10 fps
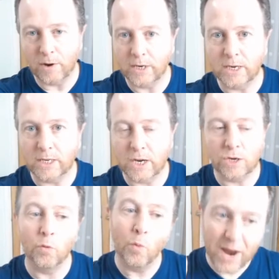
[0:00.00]
MOT
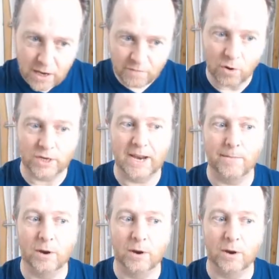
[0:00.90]
station. When you've got an